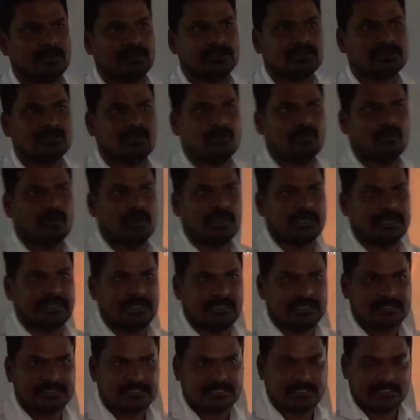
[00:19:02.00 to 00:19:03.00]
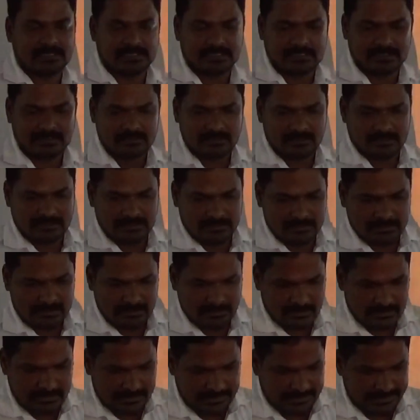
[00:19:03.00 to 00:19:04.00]
So what is the
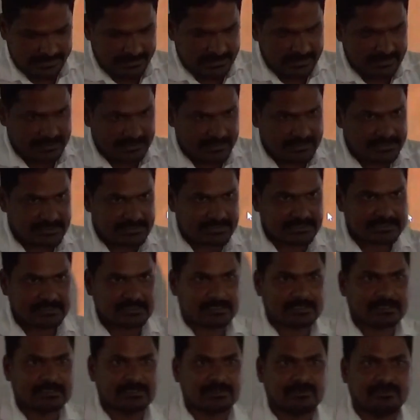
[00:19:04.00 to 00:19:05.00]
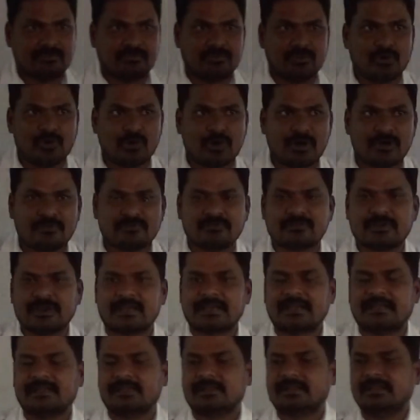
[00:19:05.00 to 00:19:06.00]
hindrance to flow of
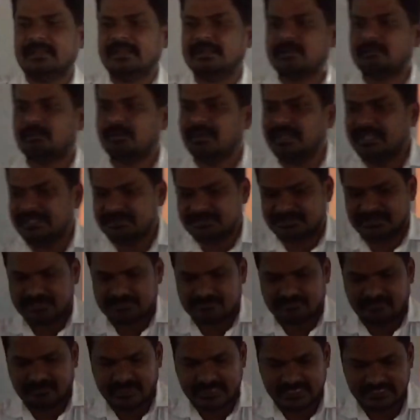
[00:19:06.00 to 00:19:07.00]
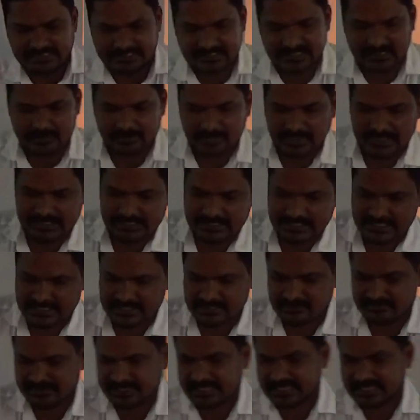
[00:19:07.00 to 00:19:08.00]
current? It means, for example, just we